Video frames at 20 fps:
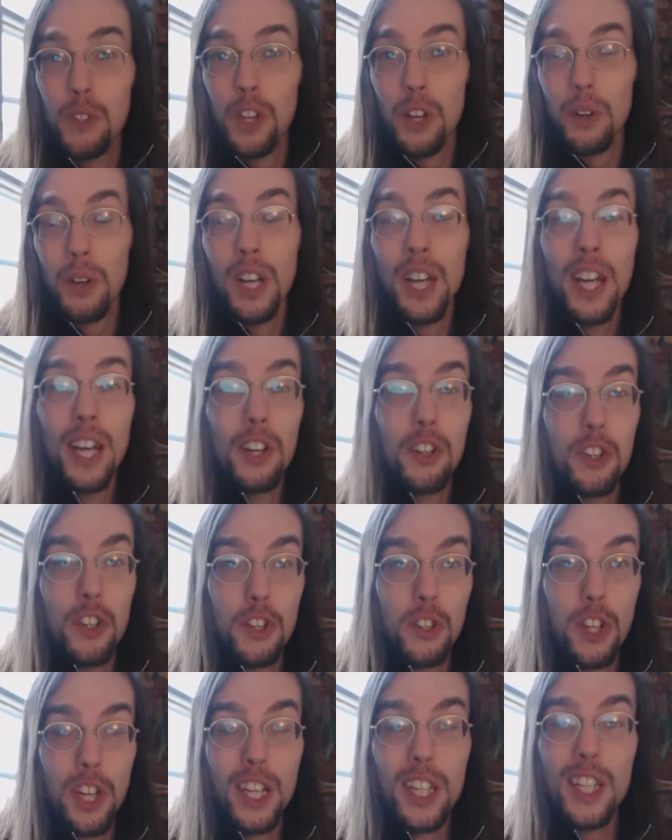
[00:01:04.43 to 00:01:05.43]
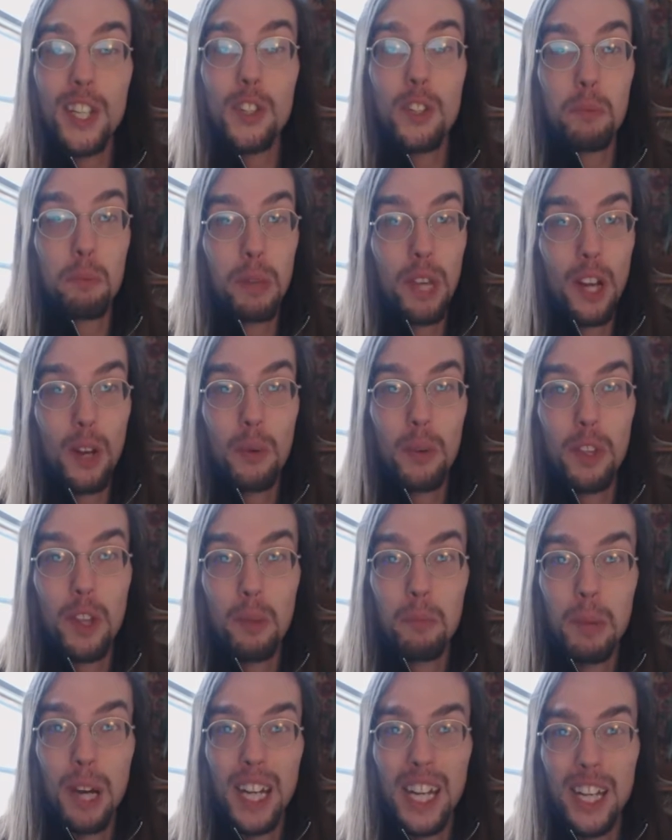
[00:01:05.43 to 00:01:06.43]
So she's going to disappear with
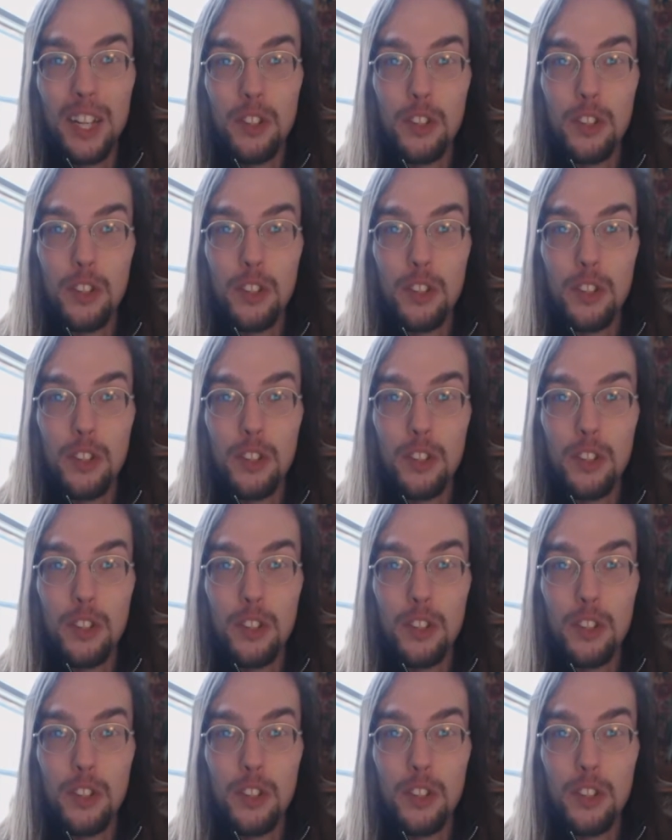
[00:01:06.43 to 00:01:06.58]
your money.